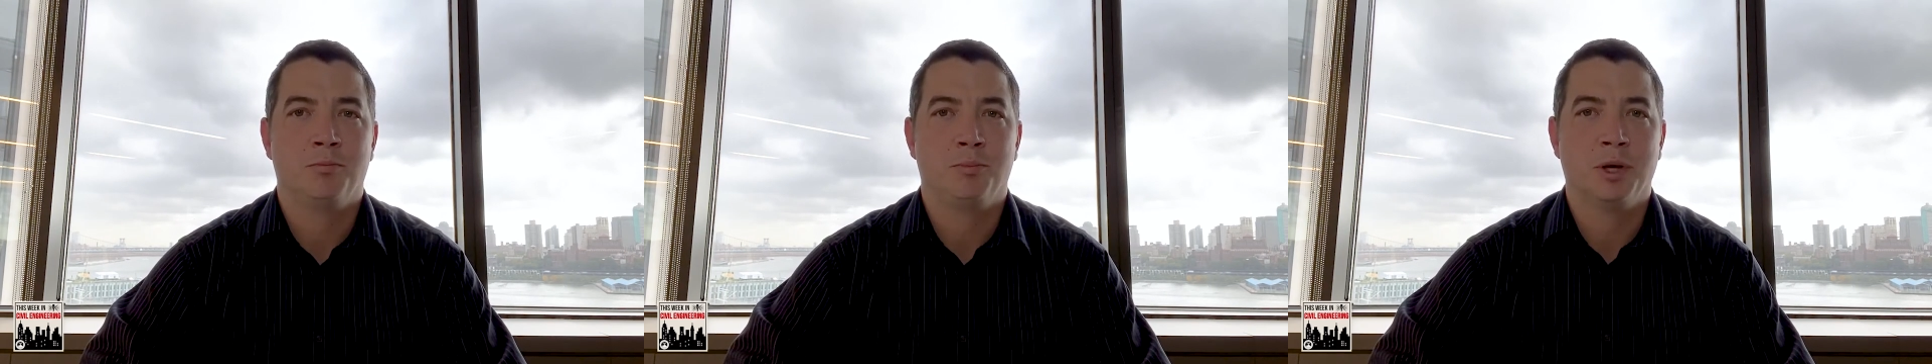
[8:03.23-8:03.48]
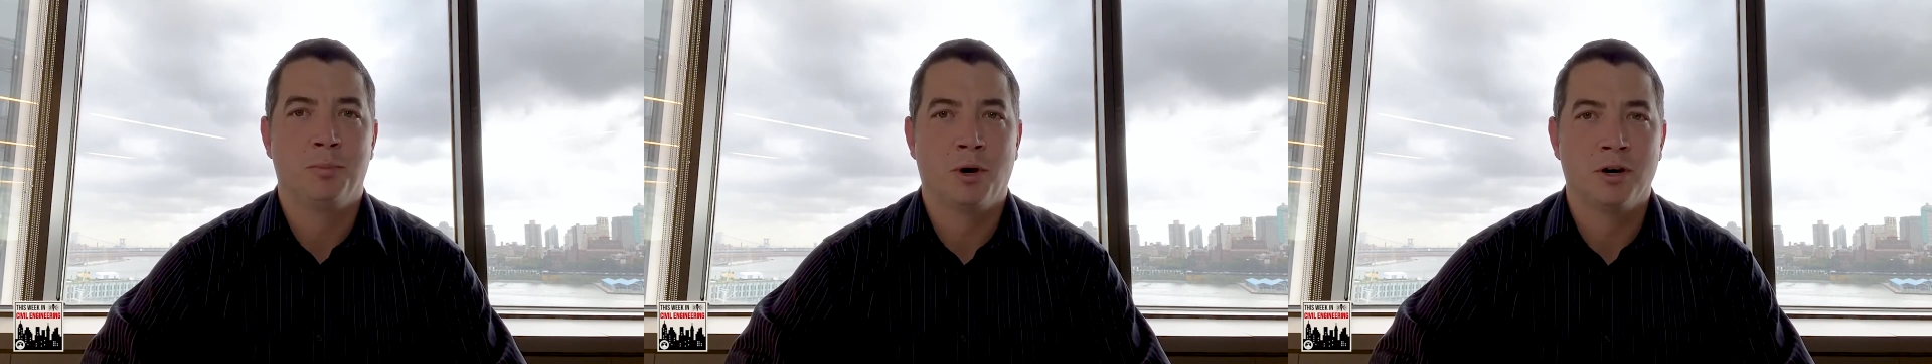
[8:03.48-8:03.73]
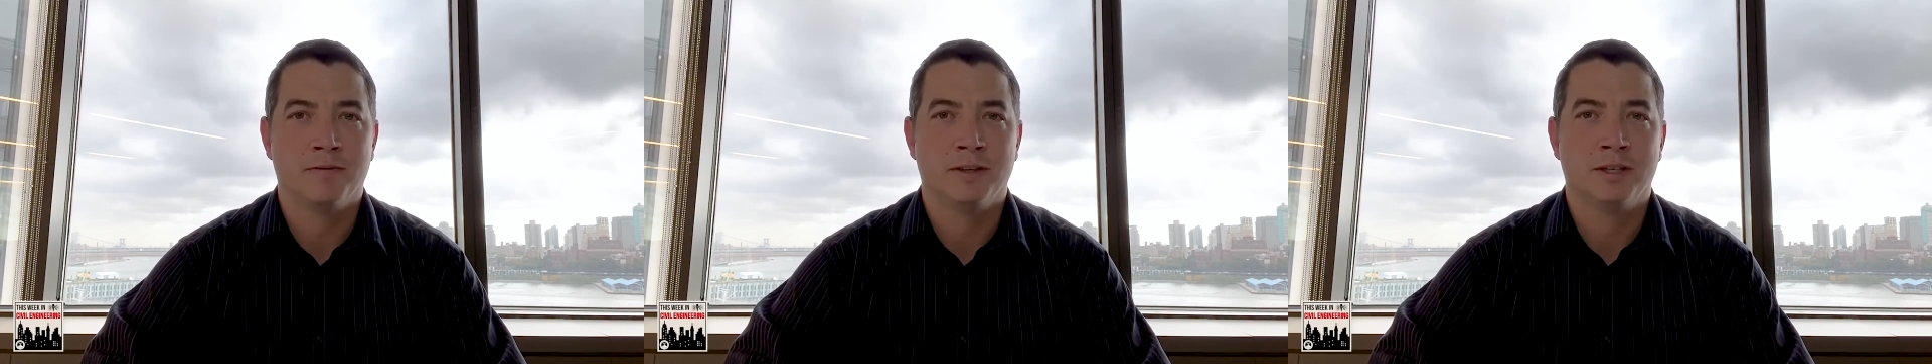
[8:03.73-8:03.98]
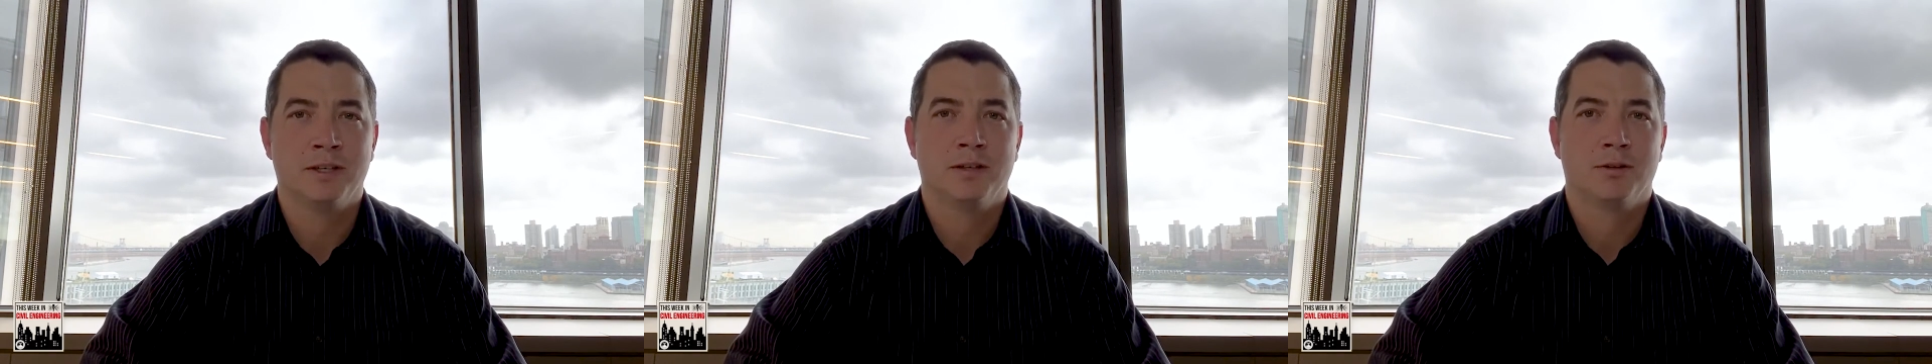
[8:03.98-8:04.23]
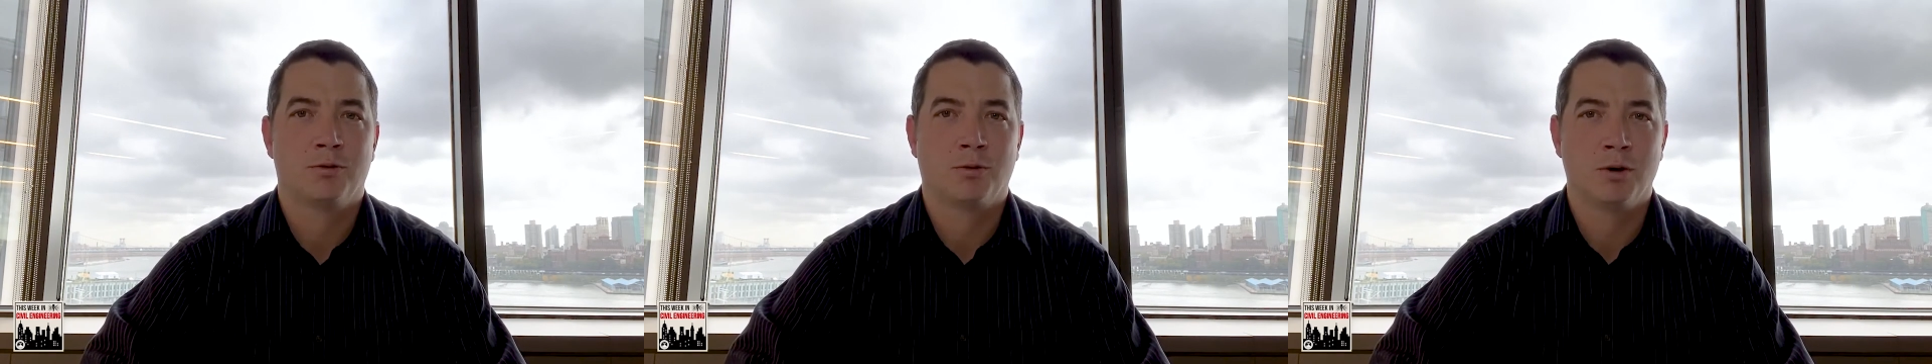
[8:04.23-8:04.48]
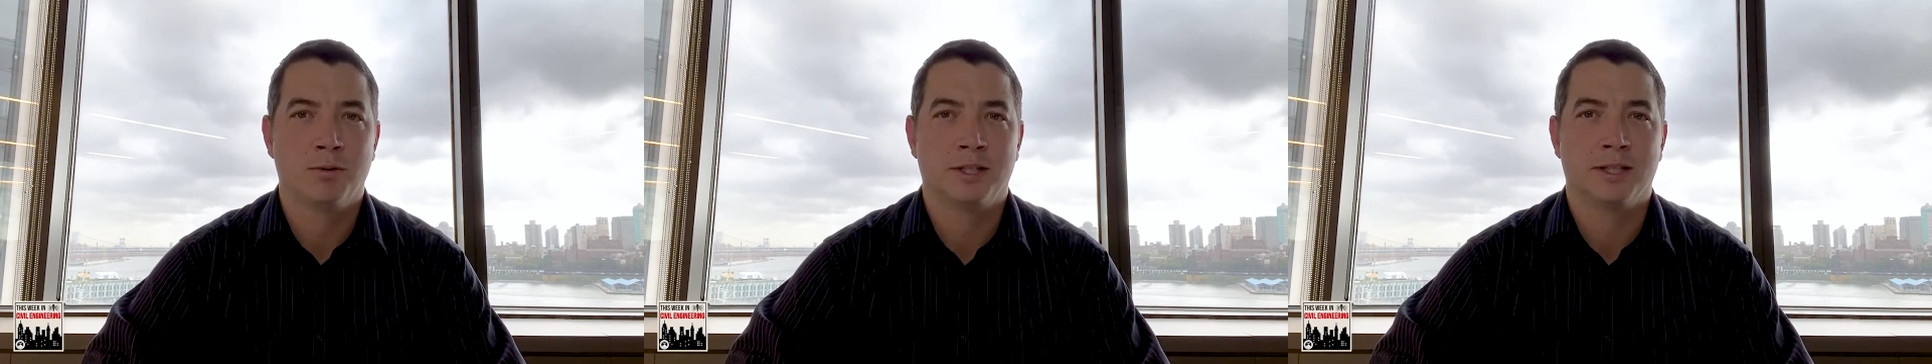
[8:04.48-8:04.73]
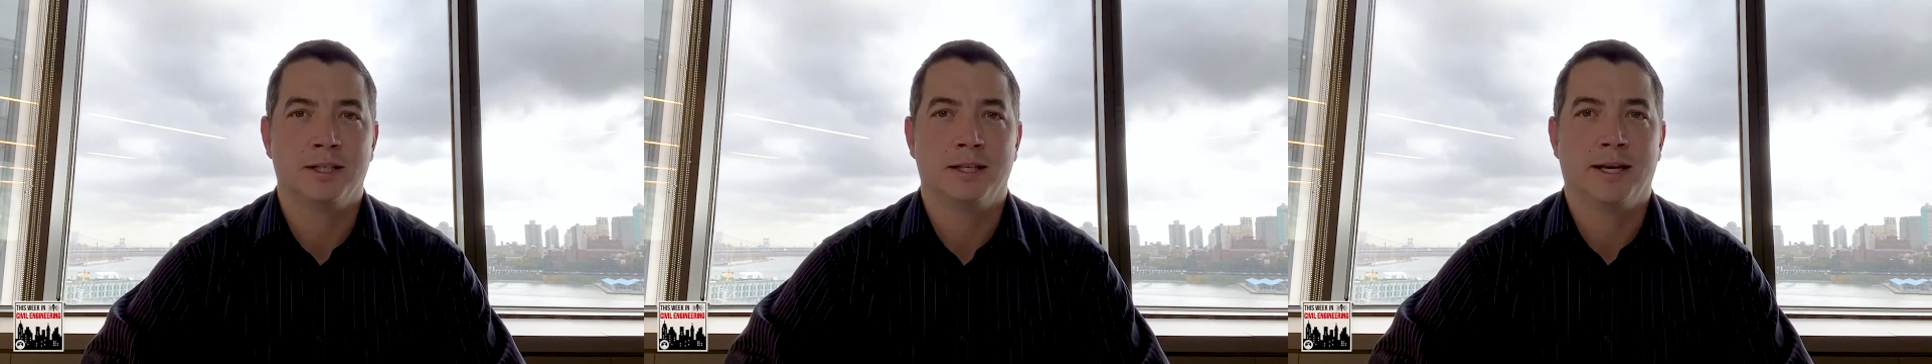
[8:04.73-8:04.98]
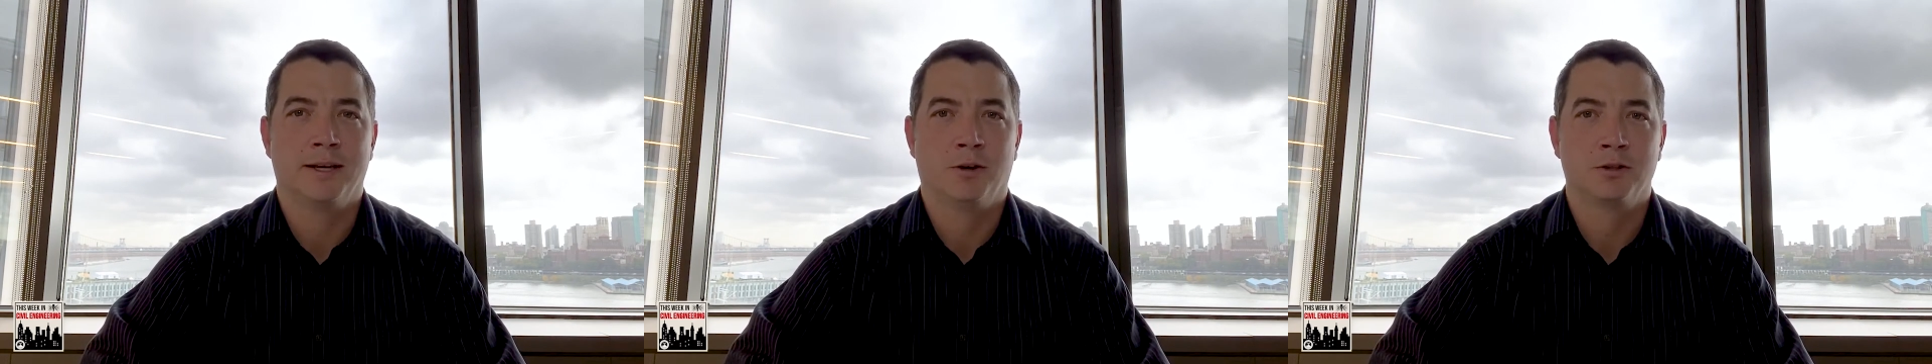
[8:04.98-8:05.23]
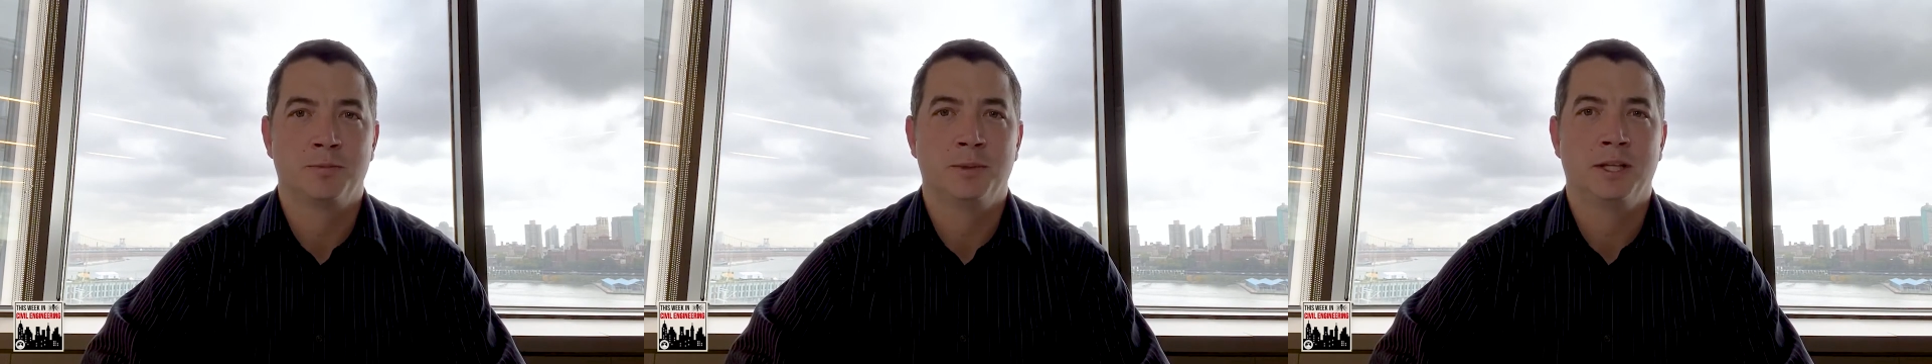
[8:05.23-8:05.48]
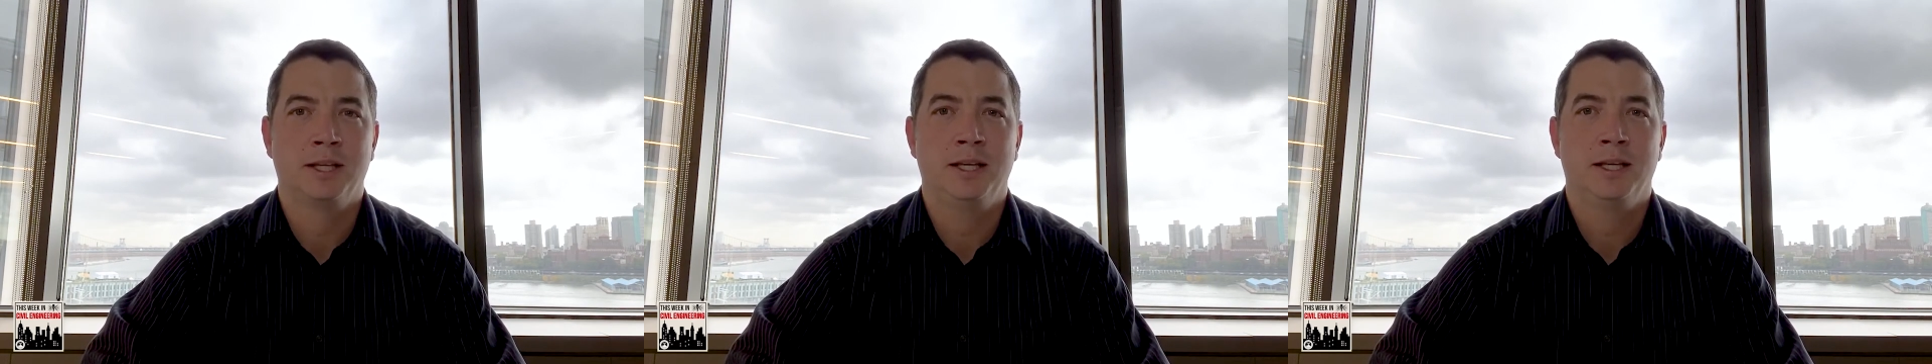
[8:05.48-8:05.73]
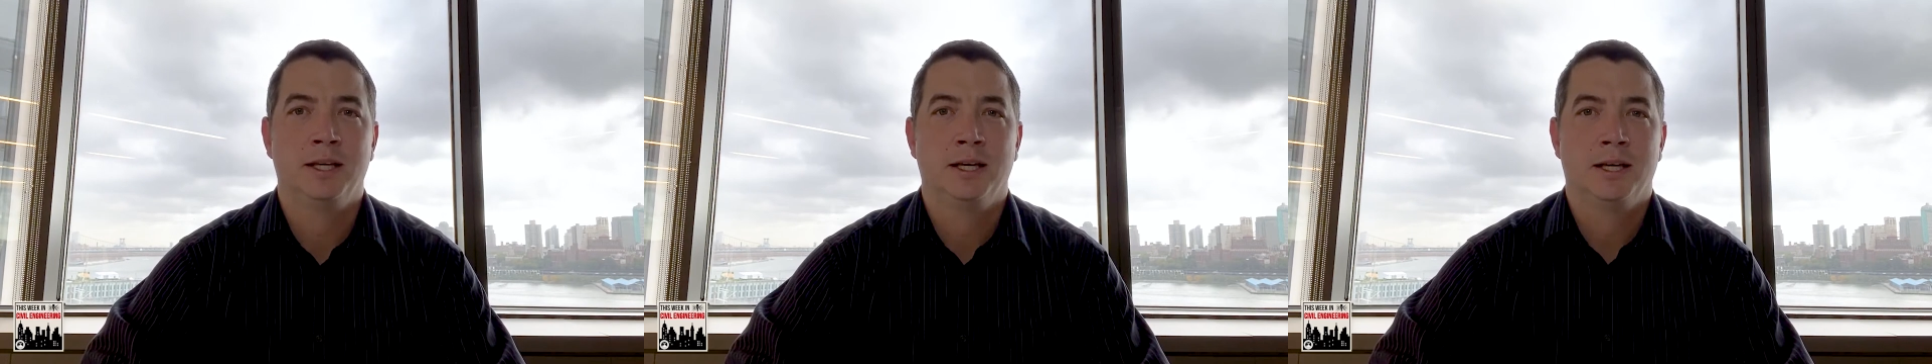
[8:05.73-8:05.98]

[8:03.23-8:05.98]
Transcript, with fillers: be a part of it, grow with it, and ultimately,